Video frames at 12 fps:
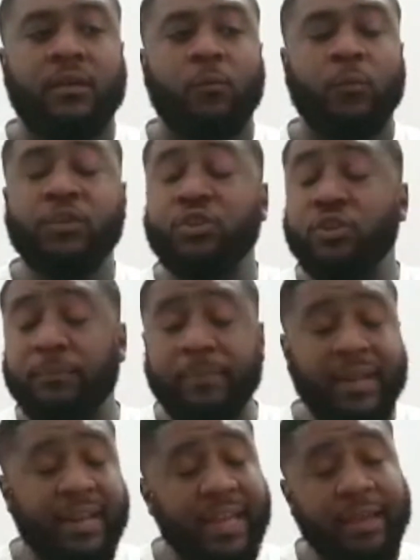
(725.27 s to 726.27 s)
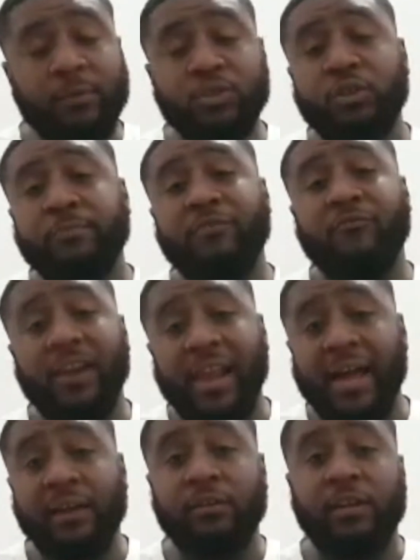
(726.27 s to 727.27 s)
We shouldn't be
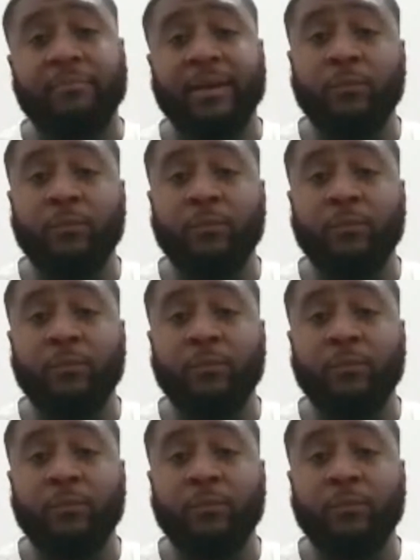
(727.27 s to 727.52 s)
relying on him,